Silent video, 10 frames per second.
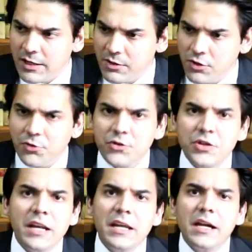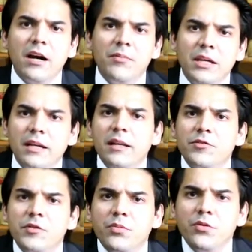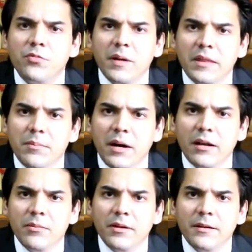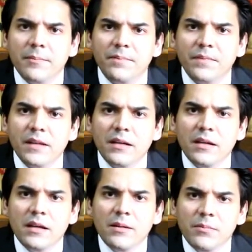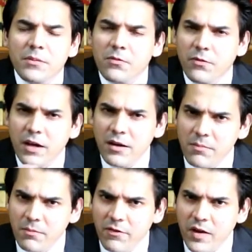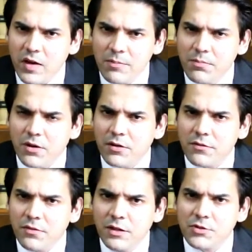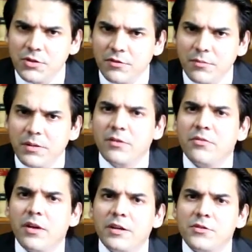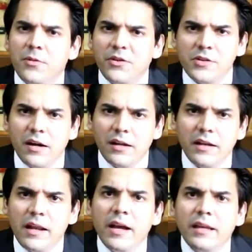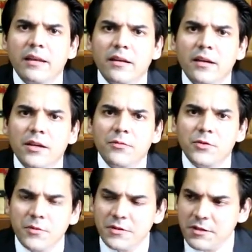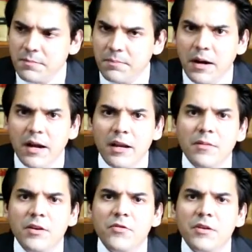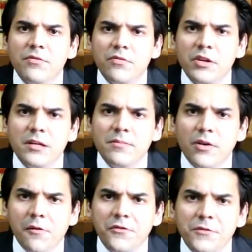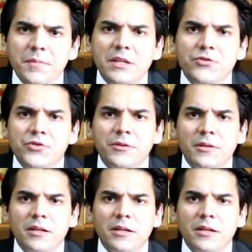shall be no standing army unless approved by the Parliament. But one very important feature of the Bill of Rights was Article 9, which was the parliamentary freedom of speech,